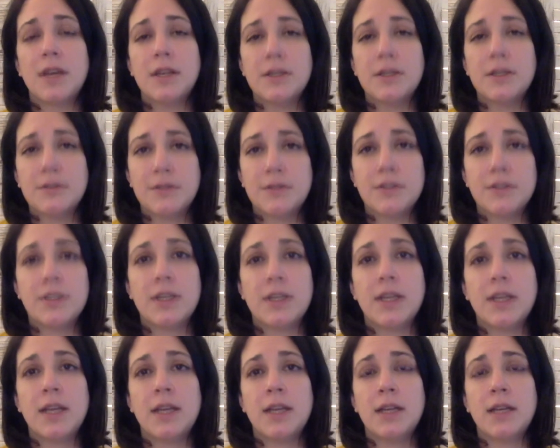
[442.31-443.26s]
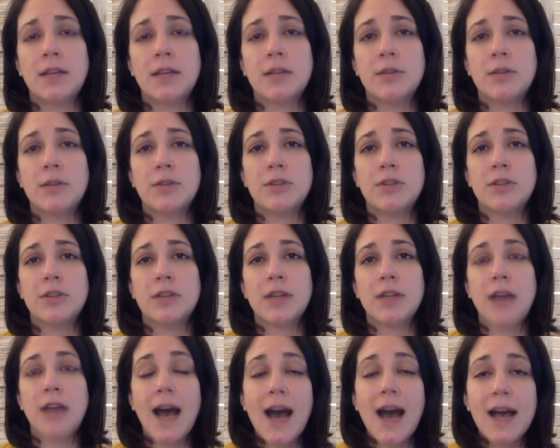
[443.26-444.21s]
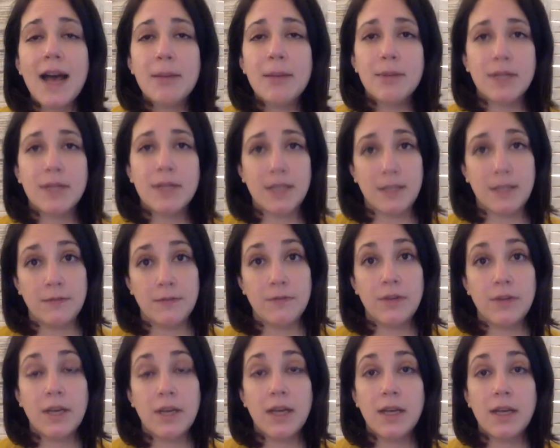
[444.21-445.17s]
diversity and inclusion, I believe